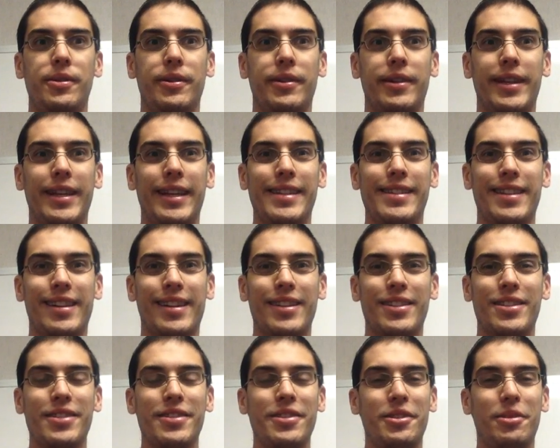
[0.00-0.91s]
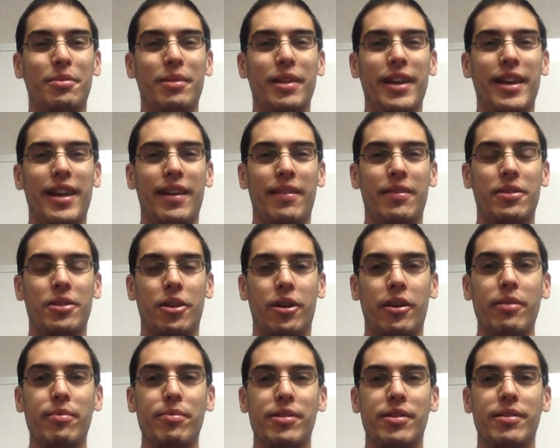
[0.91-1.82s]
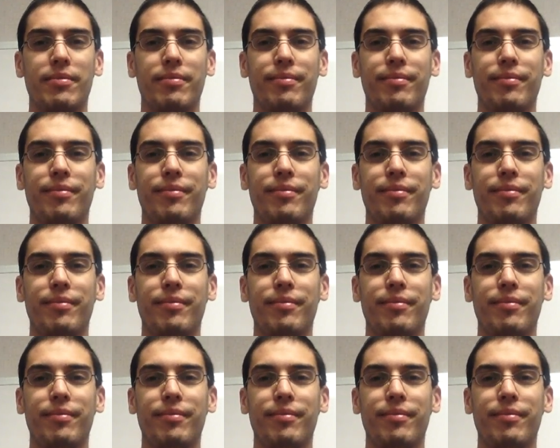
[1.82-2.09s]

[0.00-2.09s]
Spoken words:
your key signature and you'll play F sharps.